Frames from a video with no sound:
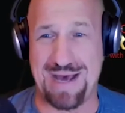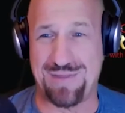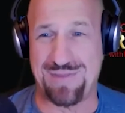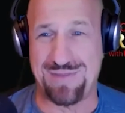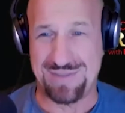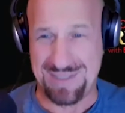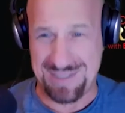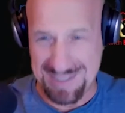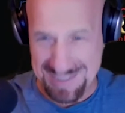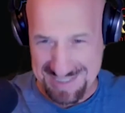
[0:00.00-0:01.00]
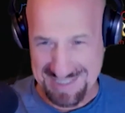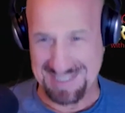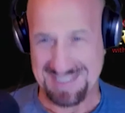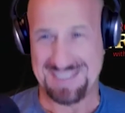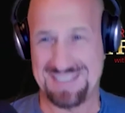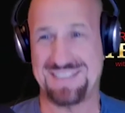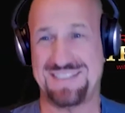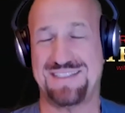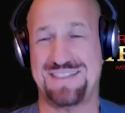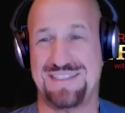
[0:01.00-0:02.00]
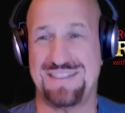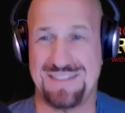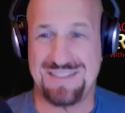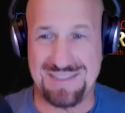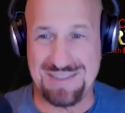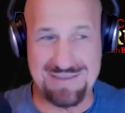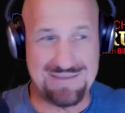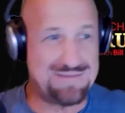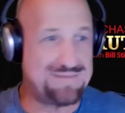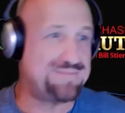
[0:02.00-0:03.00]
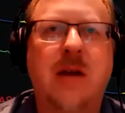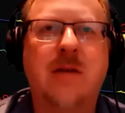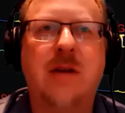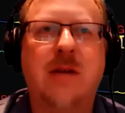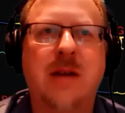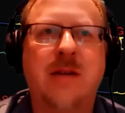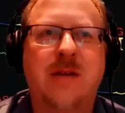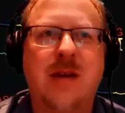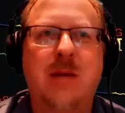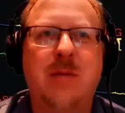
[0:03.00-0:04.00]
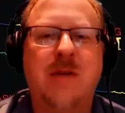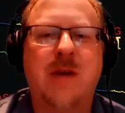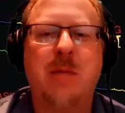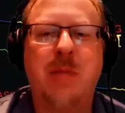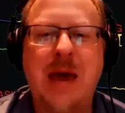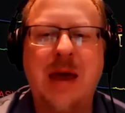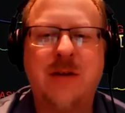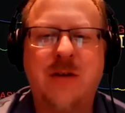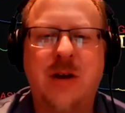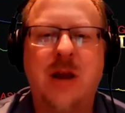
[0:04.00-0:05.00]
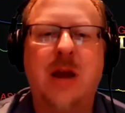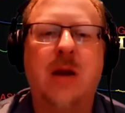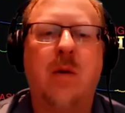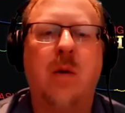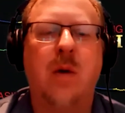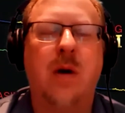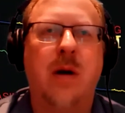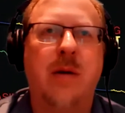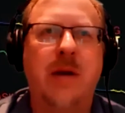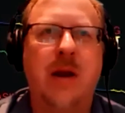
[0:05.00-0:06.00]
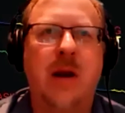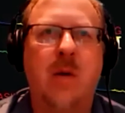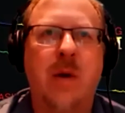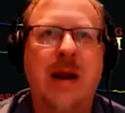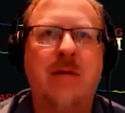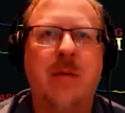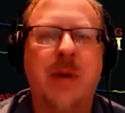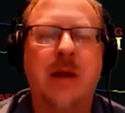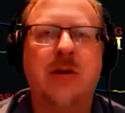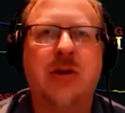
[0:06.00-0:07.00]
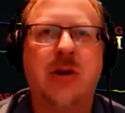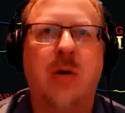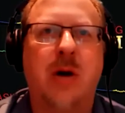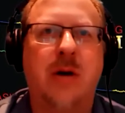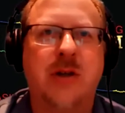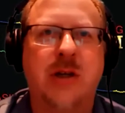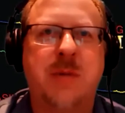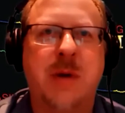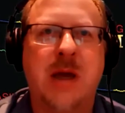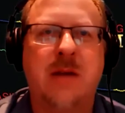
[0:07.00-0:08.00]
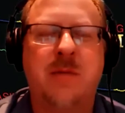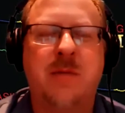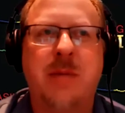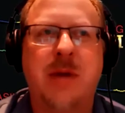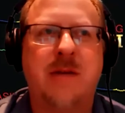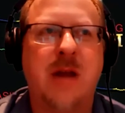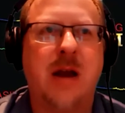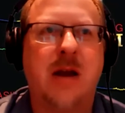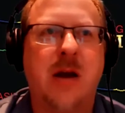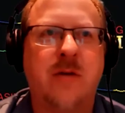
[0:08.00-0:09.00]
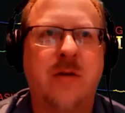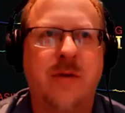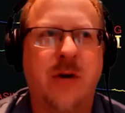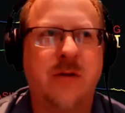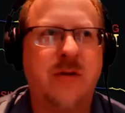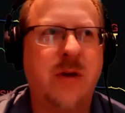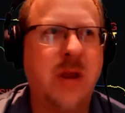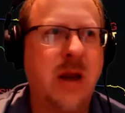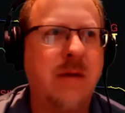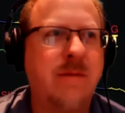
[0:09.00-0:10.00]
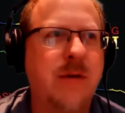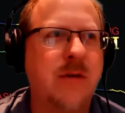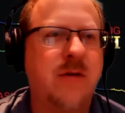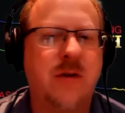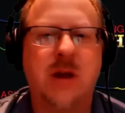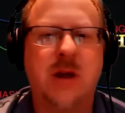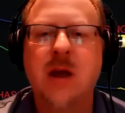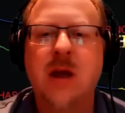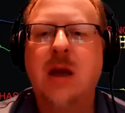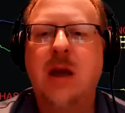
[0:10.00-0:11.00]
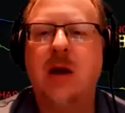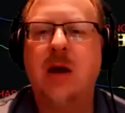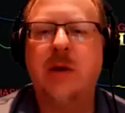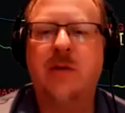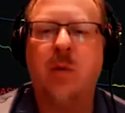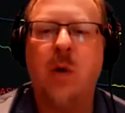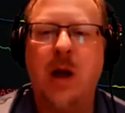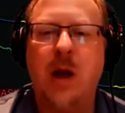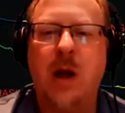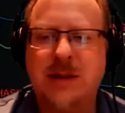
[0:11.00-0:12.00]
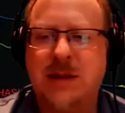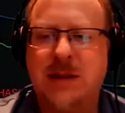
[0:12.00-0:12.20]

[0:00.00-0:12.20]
Coulter doesn't care to that because it seems compassionate or whatever, but or just because maybe it's not controversial enough, and she always wants to be